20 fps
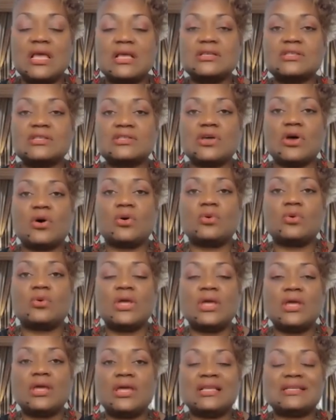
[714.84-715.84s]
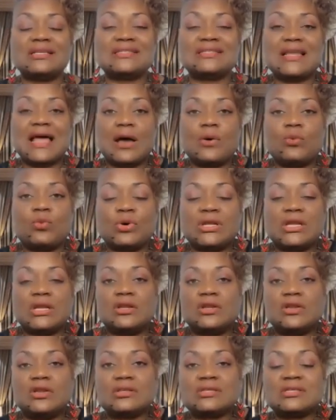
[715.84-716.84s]
So it's not what
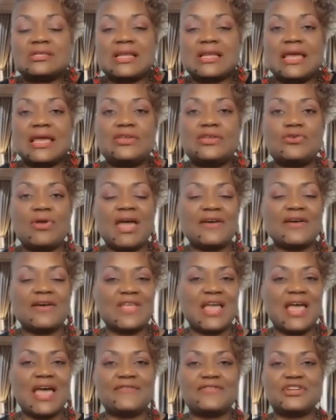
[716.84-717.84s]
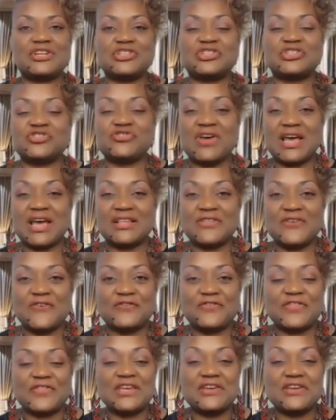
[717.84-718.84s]
it looks like. You have to have an attractive
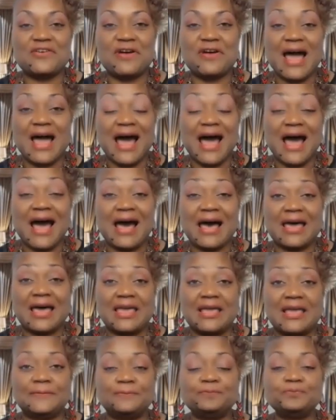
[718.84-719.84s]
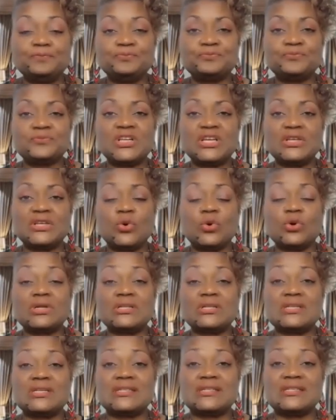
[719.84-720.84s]
thinker eye in
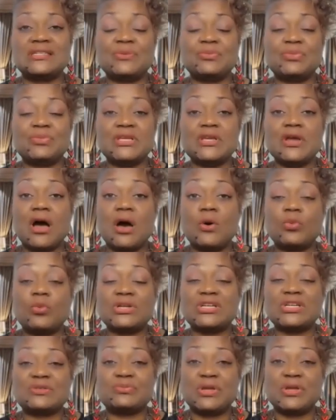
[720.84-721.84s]
order to see beyond what is